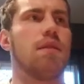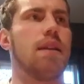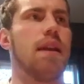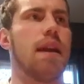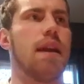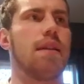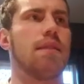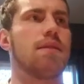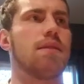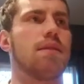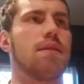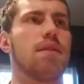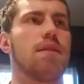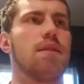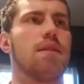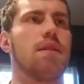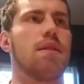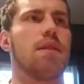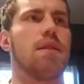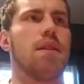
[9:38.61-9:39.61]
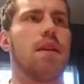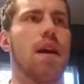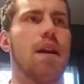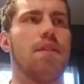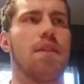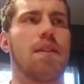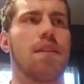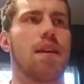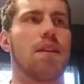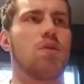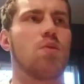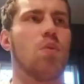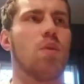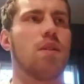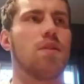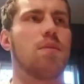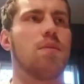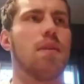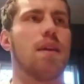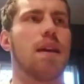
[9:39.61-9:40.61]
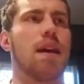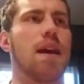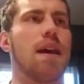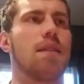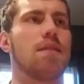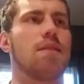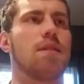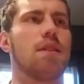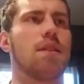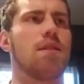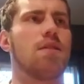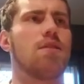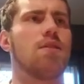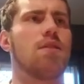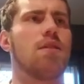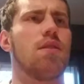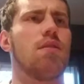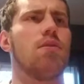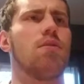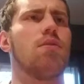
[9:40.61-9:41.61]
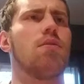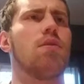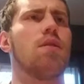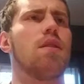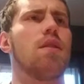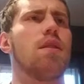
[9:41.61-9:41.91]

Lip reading: Yes, I think that's what's being asked here. So